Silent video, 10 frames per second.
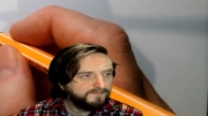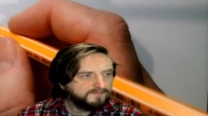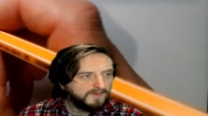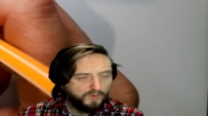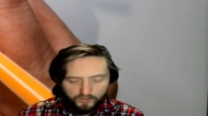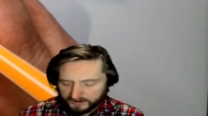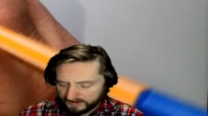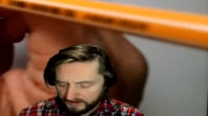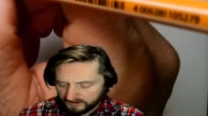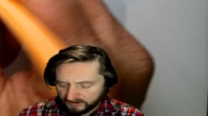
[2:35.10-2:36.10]

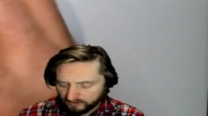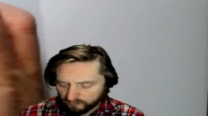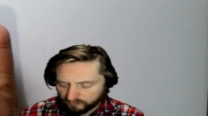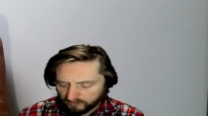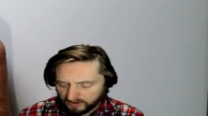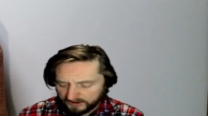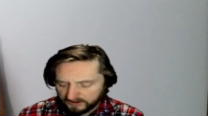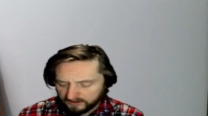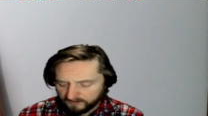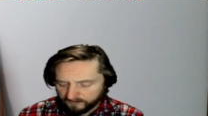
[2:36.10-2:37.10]
we can
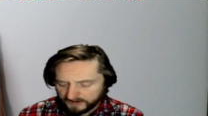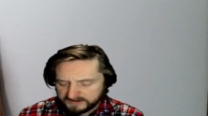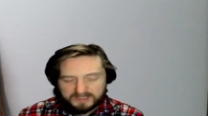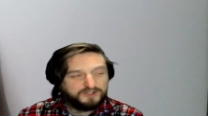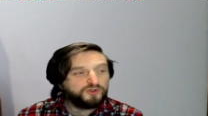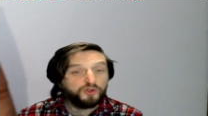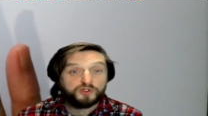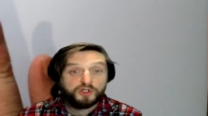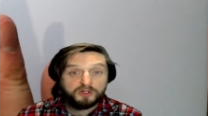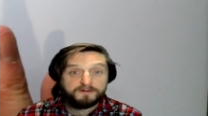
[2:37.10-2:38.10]
basically draw
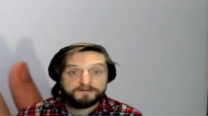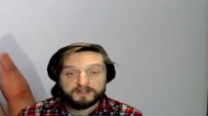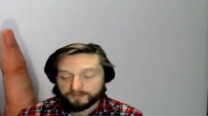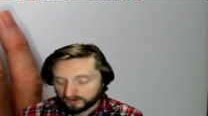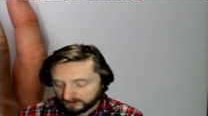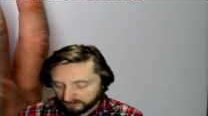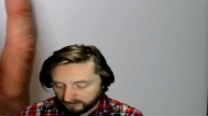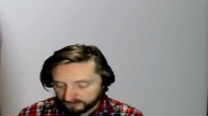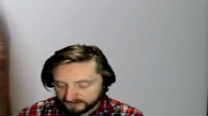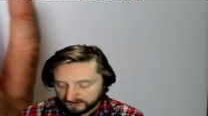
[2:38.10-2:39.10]
two free body
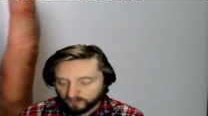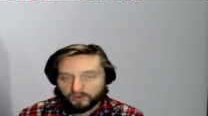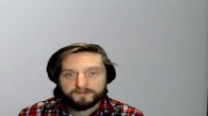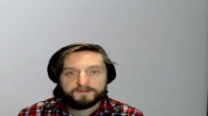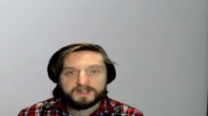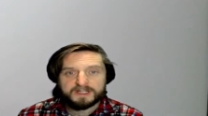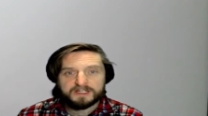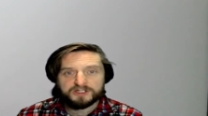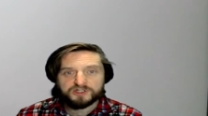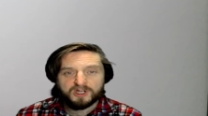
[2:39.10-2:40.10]
diagrams here, one for
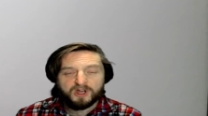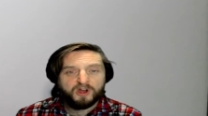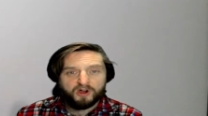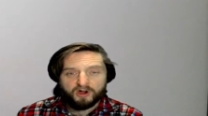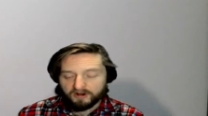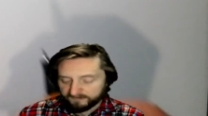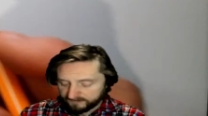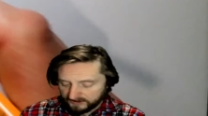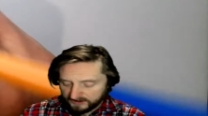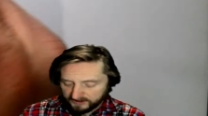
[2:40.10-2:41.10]
each of
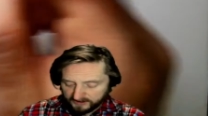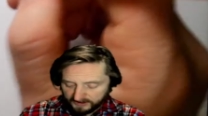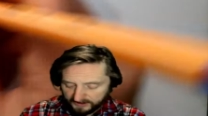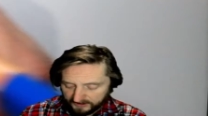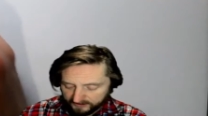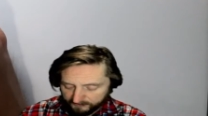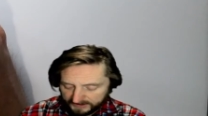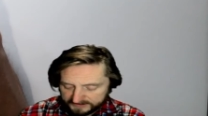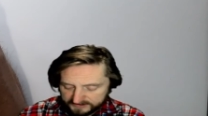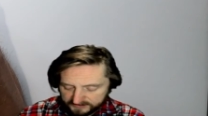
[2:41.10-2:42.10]
the
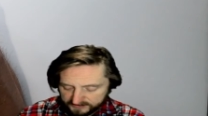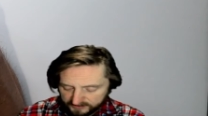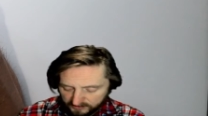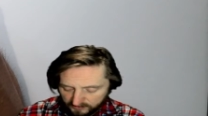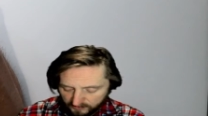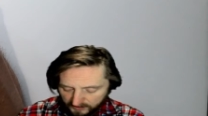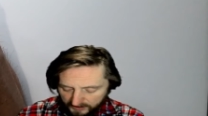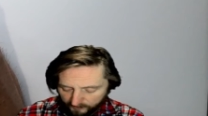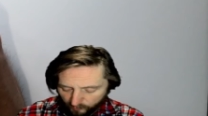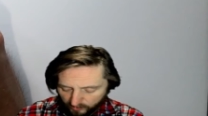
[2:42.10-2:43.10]
masses. So
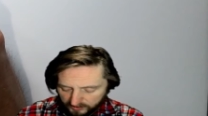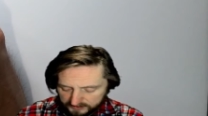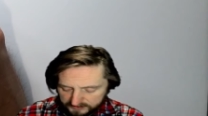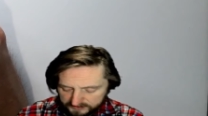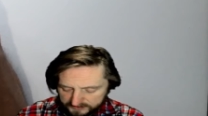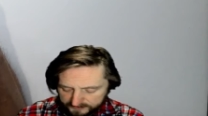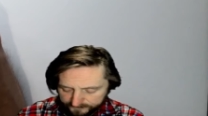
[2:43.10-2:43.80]
M1's